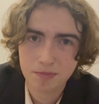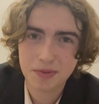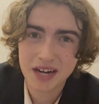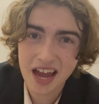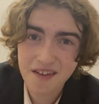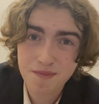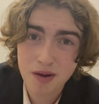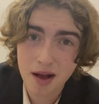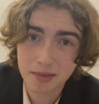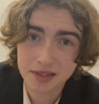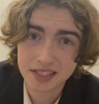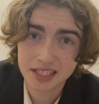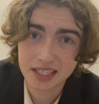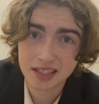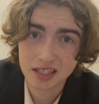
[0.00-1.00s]
But I've probably
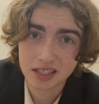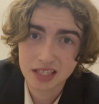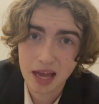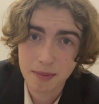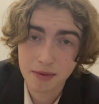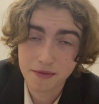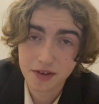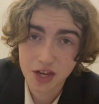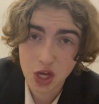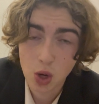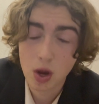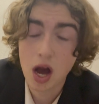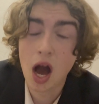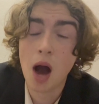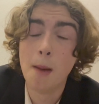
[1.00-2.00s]
seen this type of
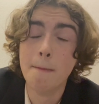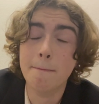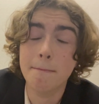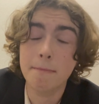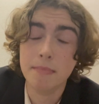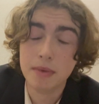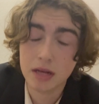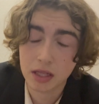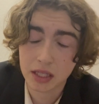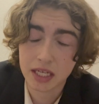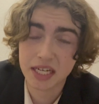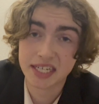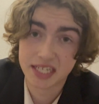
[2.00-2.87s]
video a million